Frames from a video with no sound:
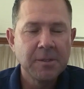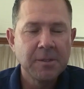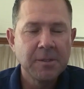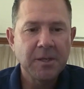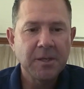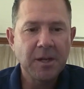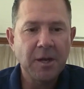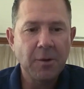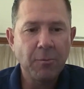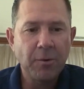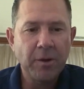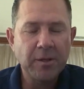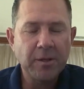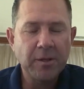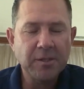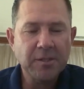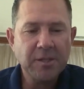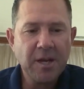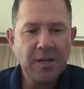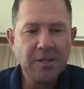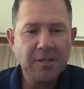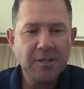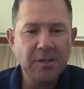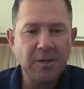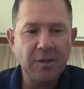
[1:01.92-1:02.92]
when
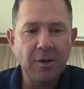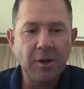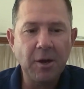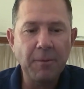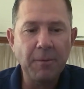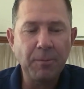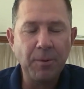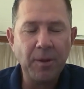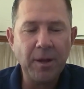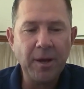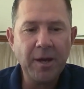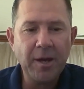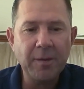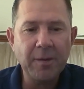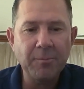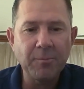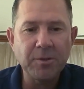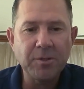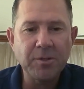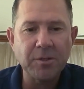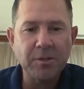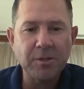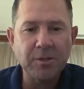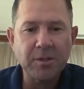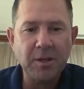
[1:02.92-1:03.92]
Sachin and I played,
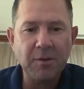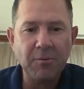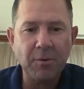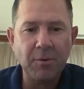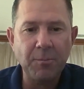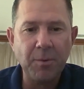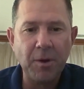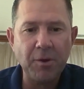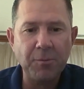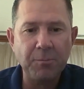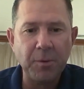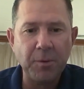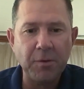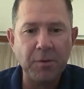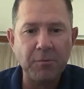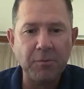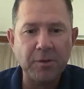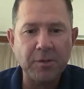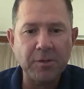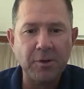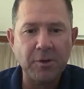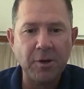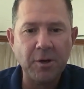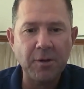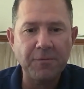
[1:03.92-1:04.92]
which is, we've both been
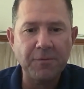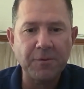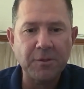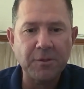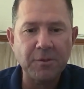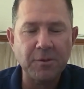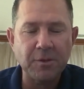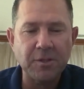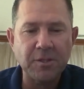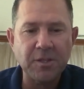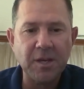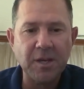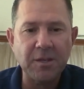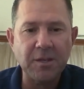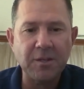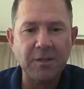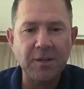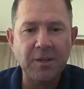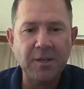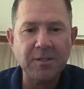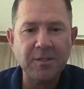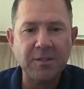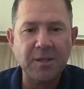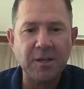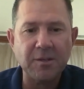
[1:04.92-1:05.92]
retired for sort of 10
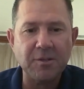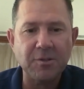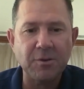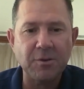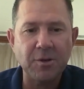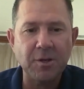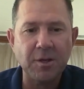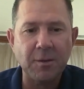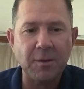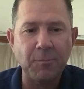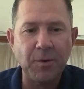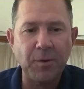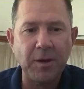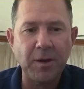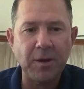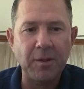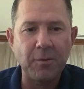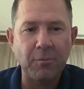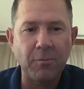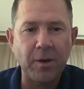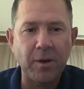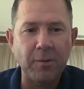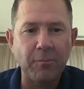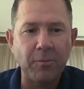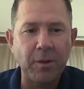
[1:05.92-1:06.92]
years now, trying to compare
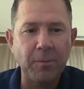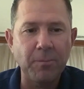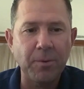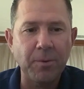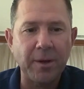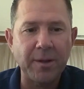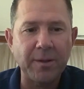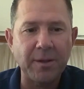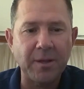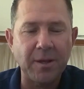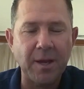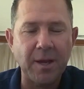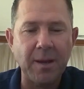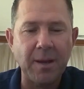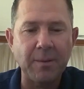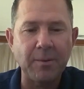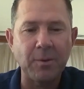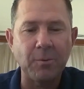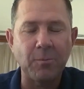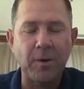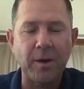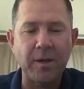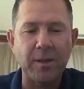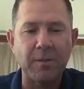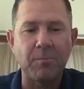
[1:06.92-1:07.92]
the way we played the game to
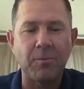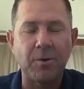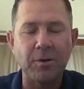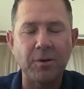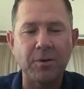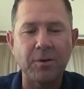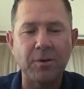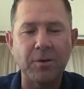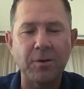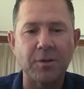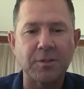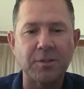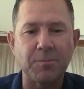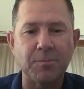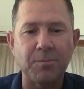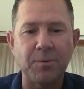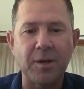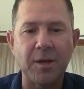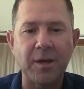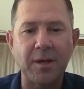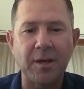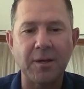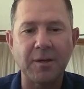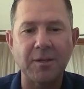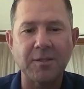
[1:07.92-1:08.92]
the way the modern guys are
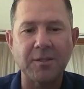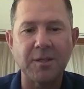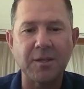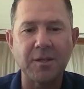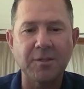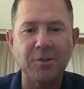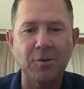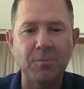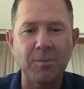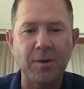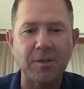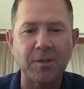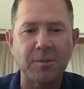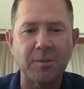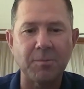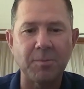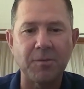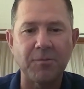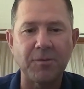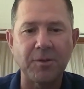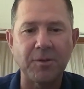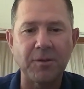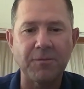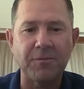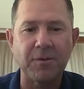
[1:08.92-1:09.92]
playing it, it's almost a
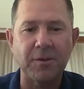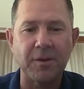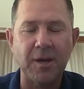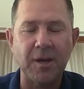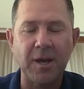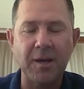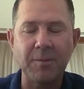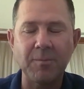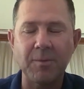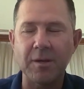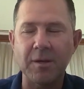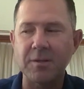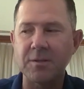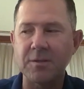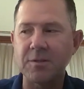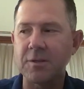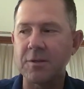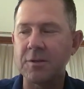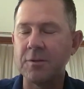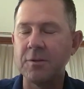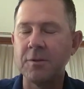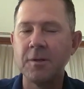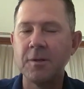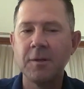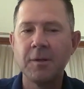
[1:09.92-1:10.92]
bit of a different game now.
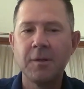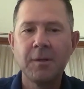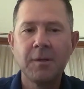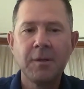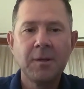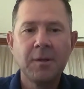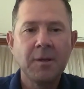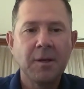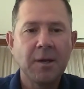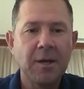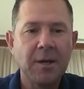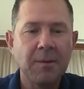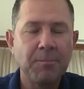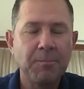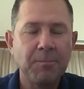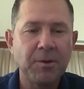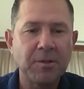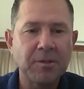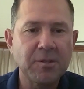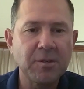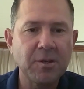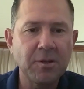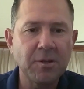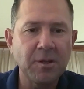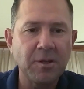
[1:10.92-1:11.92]
So,
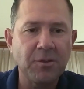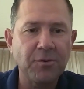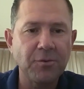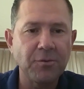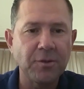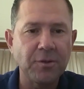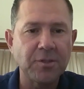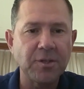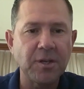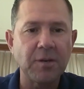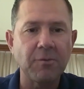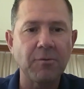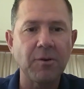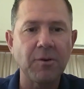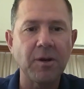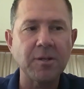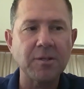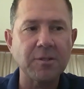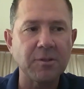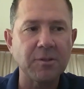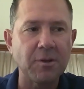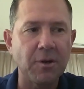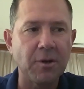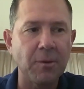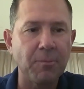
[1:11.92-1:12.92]
but certainly through the
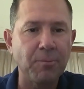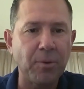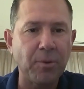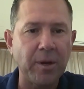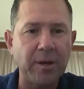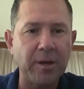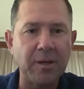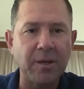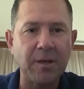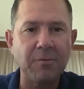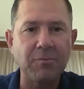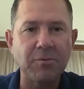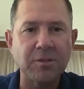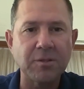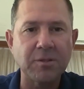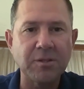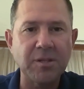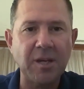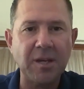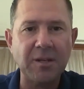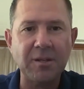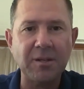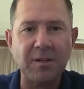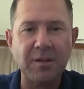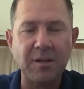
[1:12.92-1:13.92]
generation that I played, he was
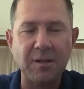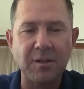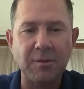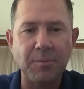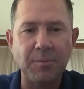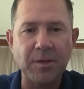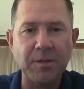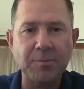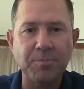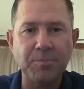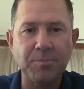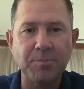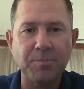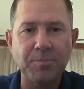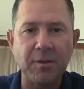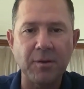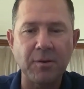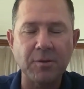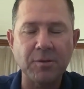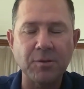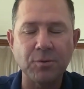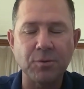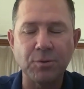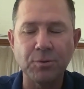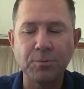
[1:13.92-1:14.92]
technically the best player that
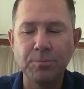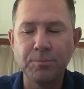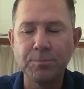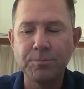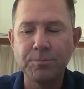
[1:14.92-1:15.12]
I saw.